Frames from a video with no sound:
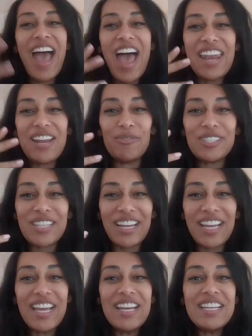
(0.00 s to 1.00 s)
and it was
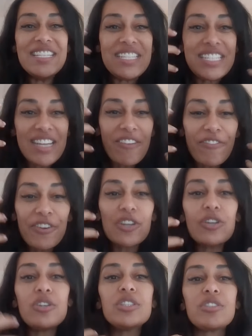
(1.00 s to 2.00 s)
like
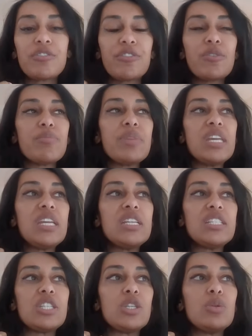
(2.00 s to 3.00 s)
difficult for
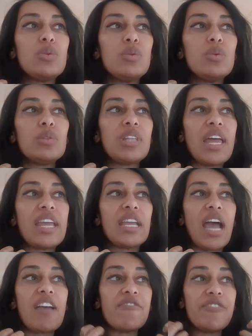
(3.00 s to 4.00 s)
me to
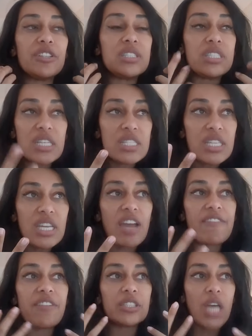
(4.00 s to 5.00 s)
like, I felt dizzy,
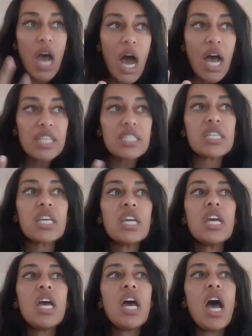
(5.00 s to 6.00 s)
I felt hot.
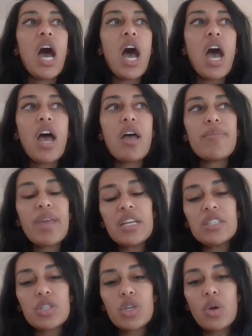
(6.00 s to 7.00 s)

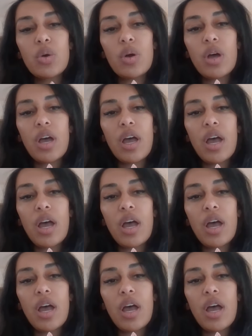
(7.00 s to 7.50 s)
And so